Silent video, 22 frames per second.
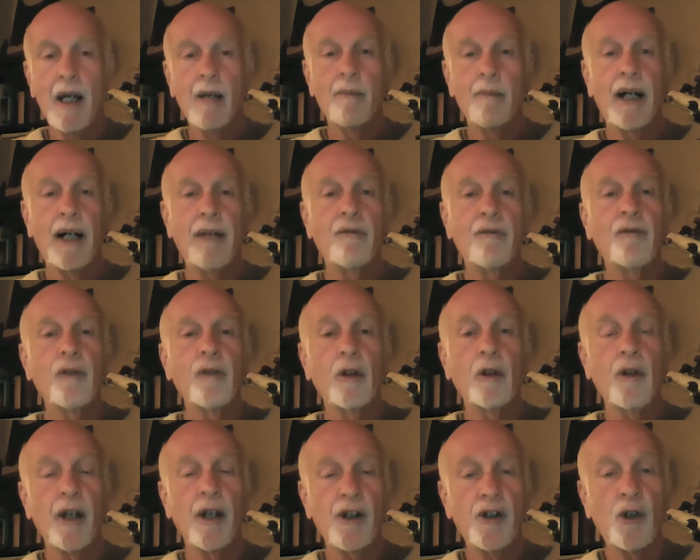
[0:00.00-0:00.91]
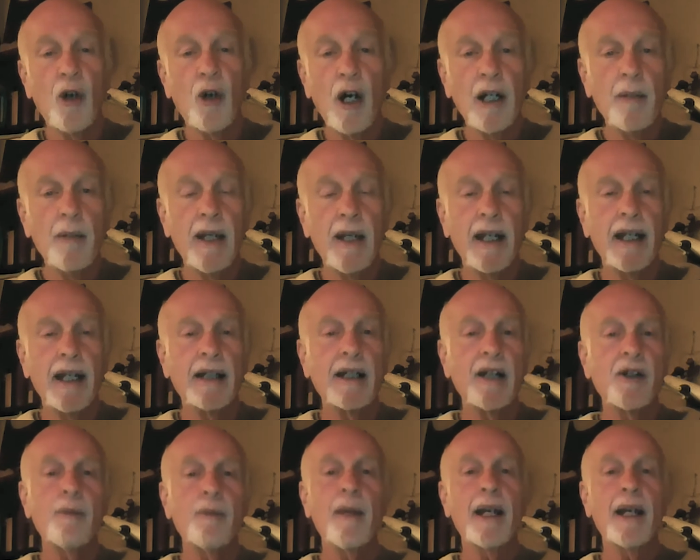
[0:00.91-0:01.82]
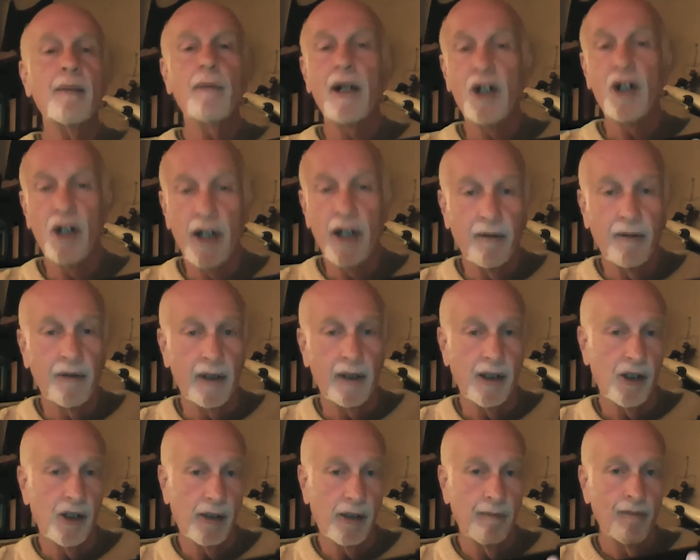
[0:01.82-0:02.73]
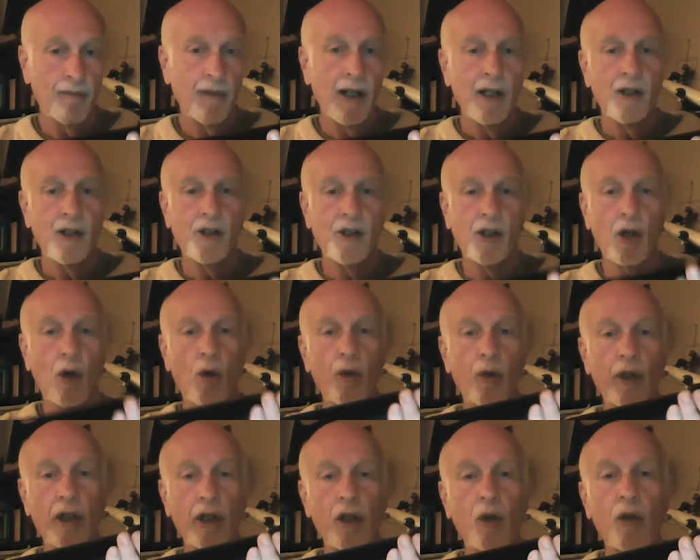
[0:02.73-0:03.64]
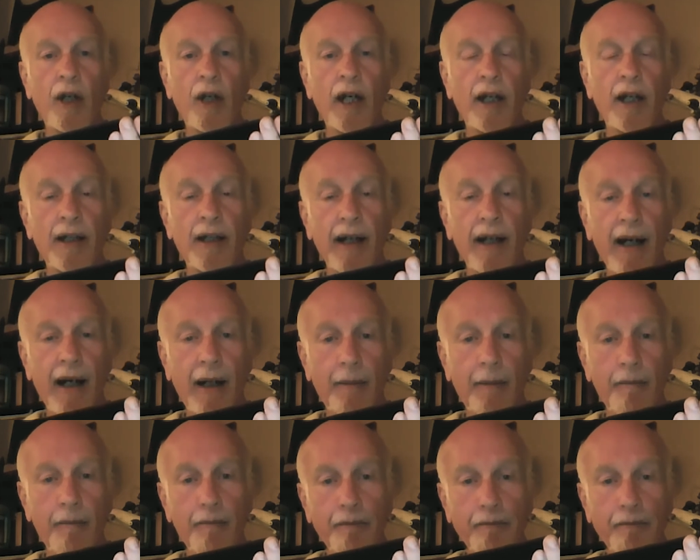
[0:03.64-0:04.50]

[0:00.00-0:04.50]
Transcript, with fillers: But for astronomy, it doesn't make much difference. So you can um,